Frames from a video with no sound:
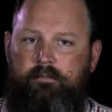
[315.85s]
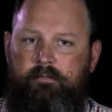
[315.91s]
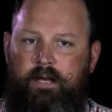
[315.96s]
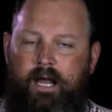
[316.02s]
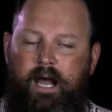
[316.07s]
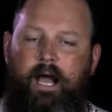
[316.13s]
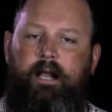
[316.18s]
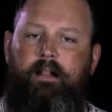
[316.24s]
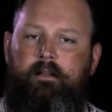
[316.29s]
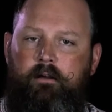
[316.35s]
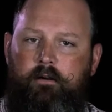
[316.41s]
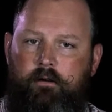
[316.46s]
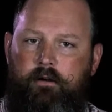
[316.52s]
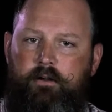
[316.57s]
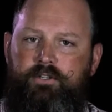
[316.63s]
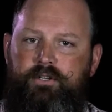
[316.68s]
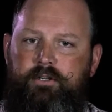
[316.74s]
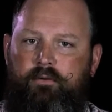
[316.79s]
I highly
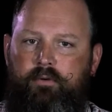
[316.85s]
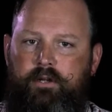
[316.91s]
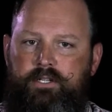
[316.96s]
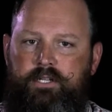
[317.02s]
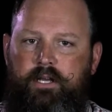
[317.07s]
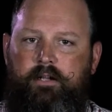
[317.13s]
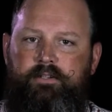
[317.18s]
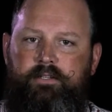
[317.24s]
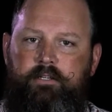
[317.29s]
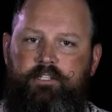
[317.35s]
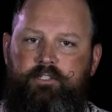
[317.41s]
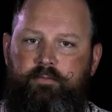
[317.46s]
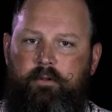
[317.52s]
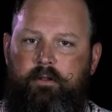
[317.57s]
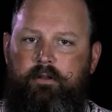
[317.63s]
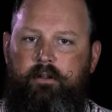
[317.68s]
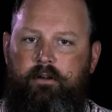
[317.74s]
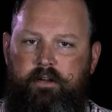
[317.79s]
encourage you to reach out to your
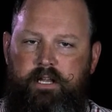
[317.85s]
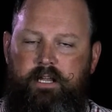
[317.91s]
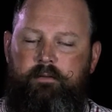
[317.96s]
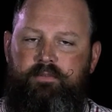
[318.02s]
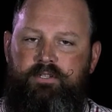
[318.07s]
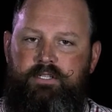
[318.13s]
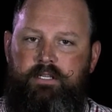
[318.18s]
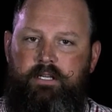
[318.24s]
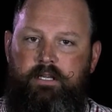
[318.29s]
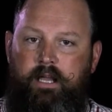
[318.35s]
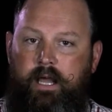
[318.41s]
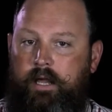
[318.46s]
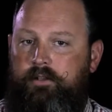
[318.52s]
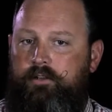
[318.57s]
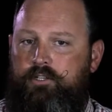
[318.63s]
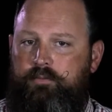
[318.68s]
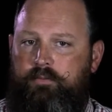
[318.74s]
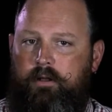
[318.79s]
Splunk, your EMC
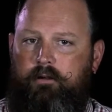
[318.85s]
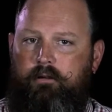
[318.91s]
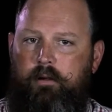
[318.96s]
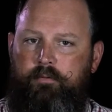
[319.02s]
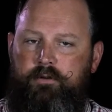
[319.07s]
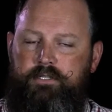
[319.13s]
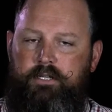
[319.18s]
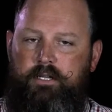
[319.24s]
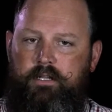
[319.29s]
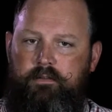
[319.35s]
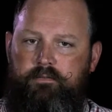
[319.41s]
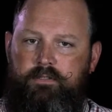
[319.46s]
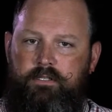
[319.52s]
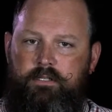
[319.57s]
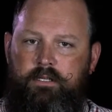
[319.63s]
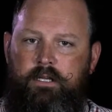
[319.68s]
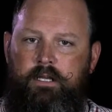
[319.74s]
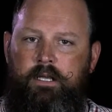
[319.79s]
and your Splunk representatives